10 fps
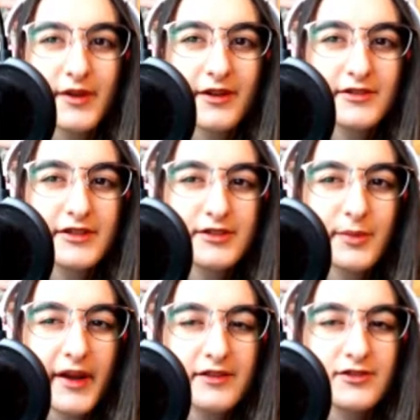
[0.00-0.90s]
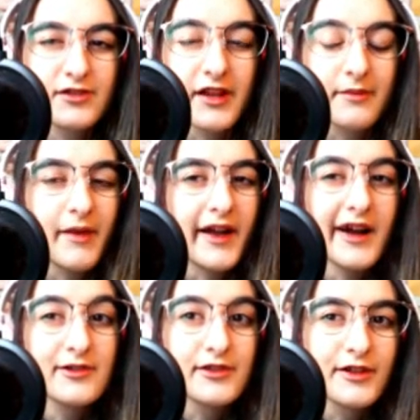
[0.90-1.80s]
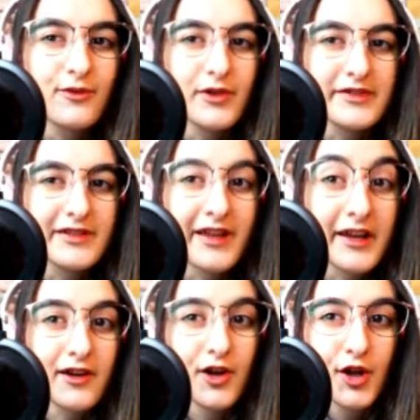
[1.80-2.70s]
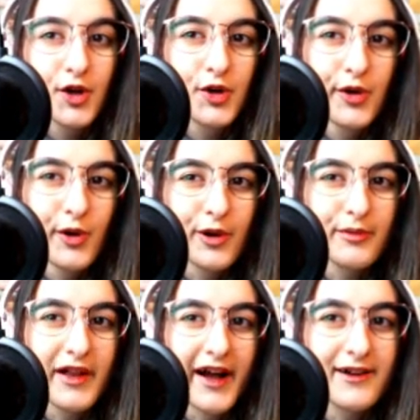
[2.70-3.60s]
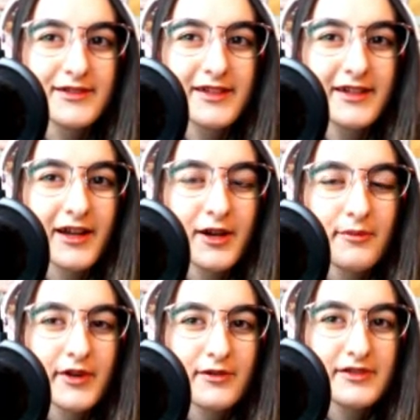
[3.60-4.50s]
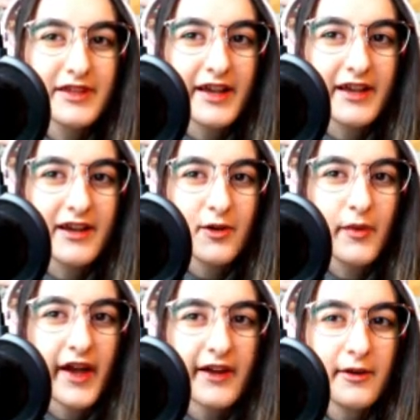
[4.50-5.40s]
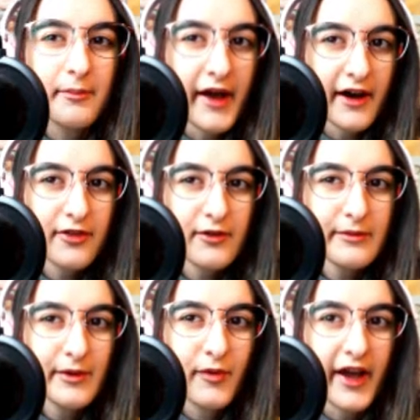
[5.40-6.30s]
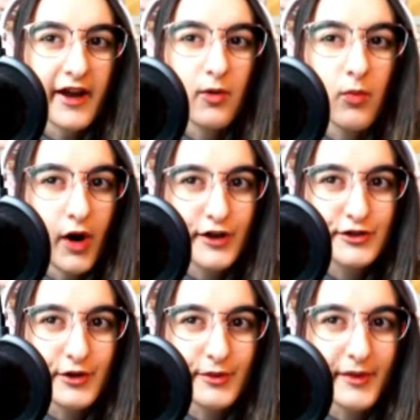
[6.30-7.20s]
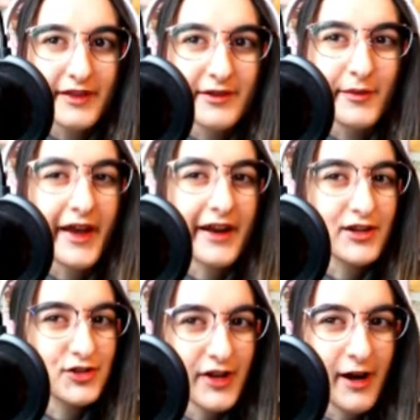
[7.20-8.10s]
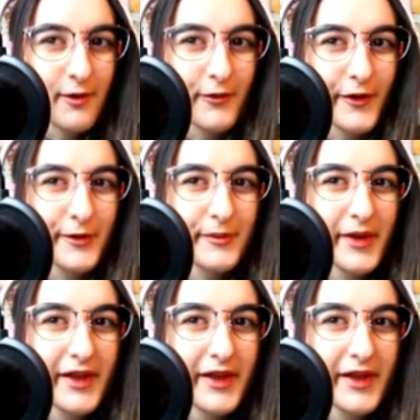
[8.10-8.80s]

I was in Japan, so like my housing wasn't like normal housing, but it was like we had a bathroom and we had a washroom and then we had a shower room,